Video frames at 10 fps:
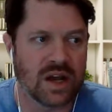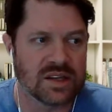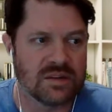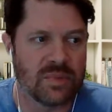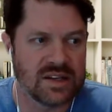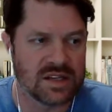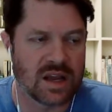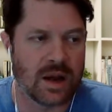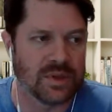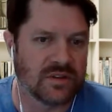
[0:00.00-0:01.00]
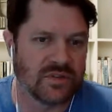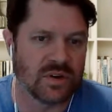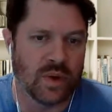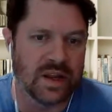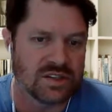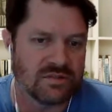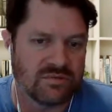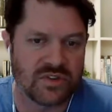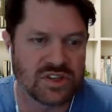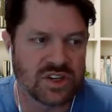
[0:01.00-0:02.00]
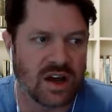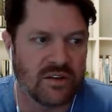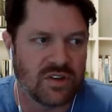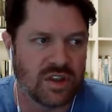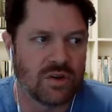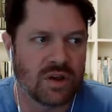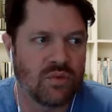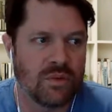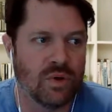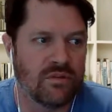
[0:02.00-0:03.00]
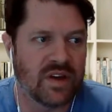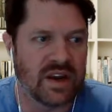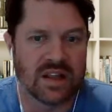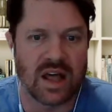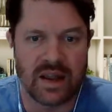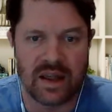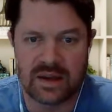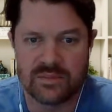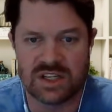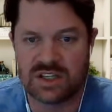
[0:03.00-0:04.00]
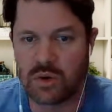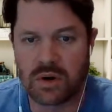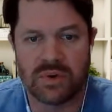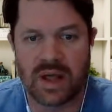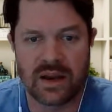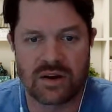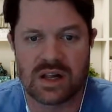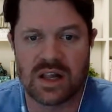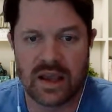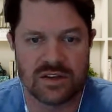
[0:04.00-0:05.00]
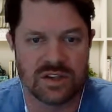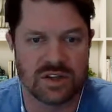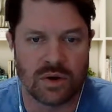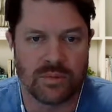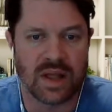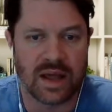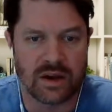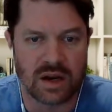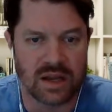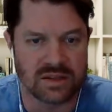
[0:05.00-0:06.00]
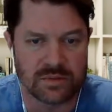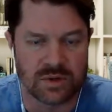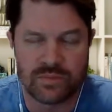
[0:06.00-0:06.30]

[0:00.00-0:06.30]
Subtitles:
customize in a couple of different ways. First off, you can remove any line items that don't apply to your client or don't apply to your customer,